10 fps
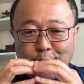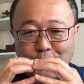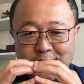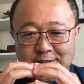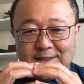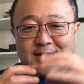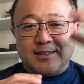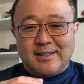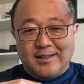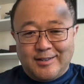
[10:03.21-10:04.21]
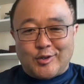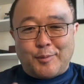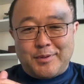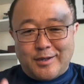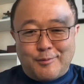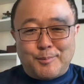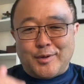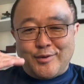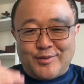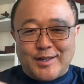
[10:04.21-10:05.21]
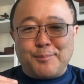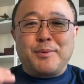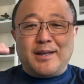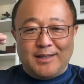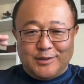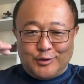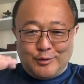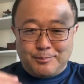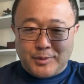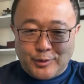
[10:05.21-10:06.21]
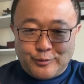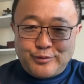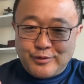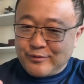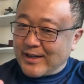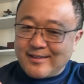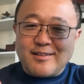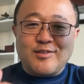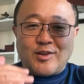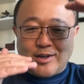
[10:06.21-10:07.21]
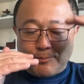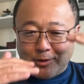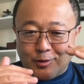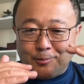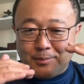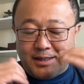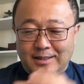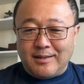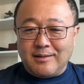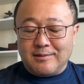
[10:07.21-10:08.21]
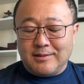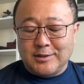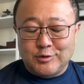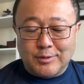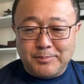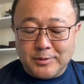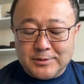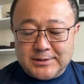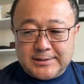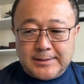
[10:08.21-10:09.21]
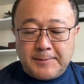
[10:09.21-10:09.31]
Which is top down, bottoms up. I need to do both, right? It's not about combining the two approaches.